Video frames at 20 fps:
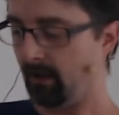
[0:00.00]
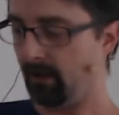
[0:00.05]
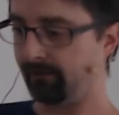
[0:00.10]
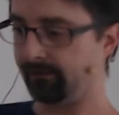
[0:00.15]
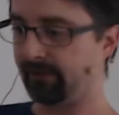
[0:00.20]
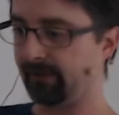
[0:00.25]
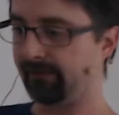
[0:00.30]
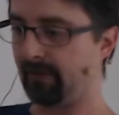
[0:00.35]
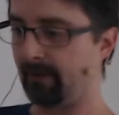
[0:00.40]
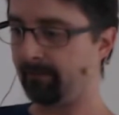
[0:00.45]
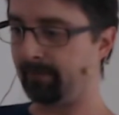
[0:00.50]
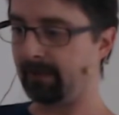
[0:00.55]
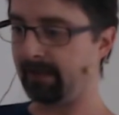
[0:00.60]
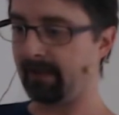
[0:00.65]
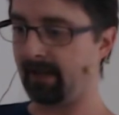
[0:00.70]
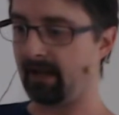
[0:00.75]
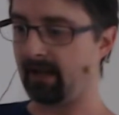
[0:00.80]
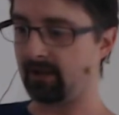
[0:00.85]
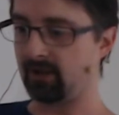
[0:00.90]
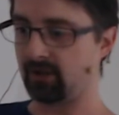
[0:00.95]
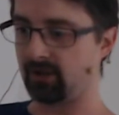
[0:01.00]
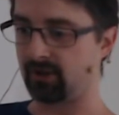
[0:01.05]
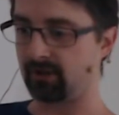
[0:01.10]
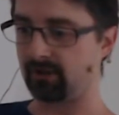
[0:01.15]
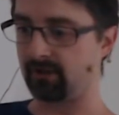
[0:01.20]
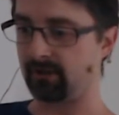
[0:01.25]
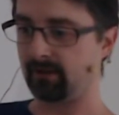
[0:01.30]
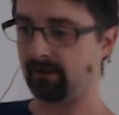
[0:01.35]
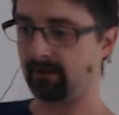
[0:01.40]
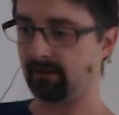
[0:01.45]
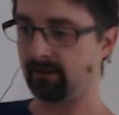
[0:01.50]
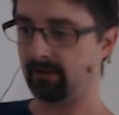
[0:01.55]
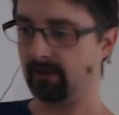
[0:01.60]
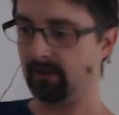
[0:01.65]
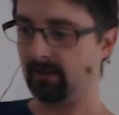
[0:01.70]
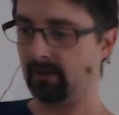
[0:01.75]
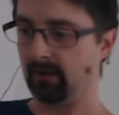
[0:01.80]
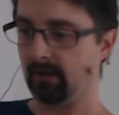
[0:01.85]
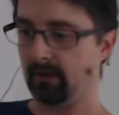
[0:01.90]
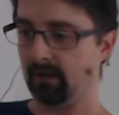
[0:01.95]
of this application,
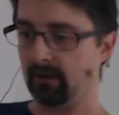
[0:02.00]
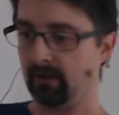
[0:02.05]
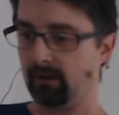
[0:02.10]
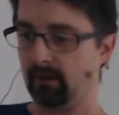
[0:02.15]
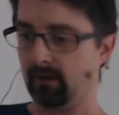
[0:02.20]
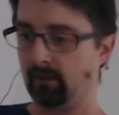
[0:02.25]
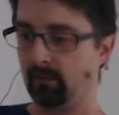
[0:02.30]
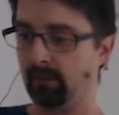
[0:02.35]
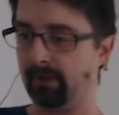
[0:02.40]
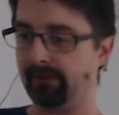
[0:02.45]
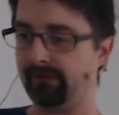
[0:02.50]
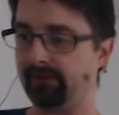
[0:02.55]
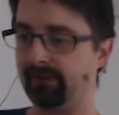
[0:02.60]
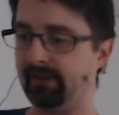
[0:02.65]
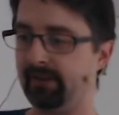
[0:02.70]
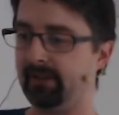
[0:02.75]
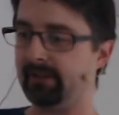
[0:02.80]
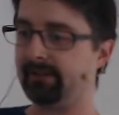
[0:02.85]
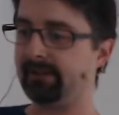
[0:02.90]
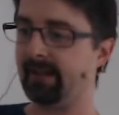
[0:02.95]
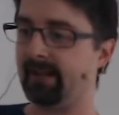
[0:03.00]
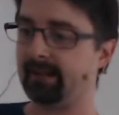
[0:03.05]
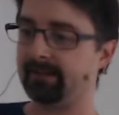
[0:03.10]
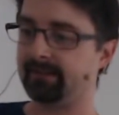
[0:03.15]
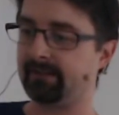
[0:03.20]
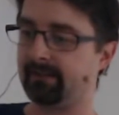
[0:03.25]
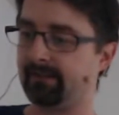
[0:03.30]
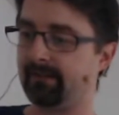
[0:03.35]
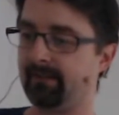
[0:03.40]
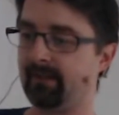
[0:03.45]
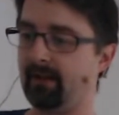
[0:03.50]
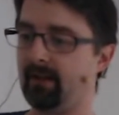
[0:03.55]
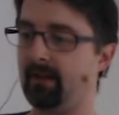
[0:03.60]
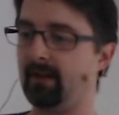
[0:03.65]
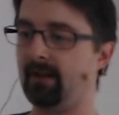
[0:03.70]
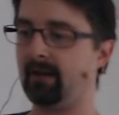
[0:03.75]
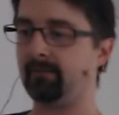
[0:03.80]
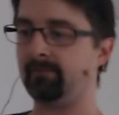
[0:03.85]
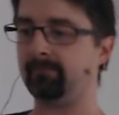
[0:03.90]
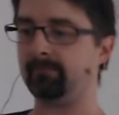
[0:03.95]
we see that
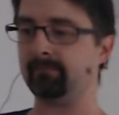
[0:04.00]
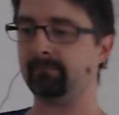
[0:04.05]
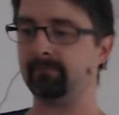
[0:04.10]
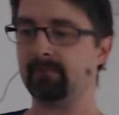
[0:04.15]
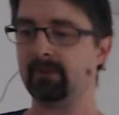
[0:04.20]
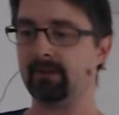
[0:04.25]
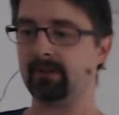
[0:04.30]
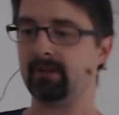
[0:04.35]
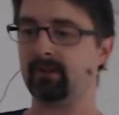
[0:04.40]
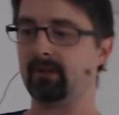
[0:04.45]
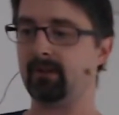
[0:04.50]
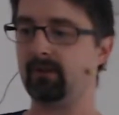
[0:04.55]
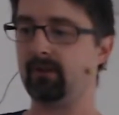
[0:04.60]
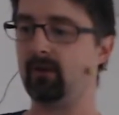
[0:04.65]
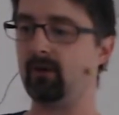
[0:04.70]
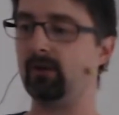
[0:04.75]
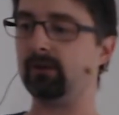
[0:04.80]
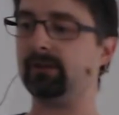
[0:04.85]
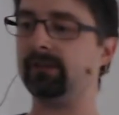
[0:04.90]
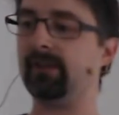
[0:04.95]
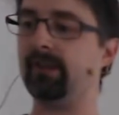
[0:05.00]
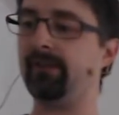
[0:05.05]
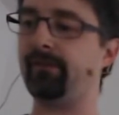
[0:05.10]
all the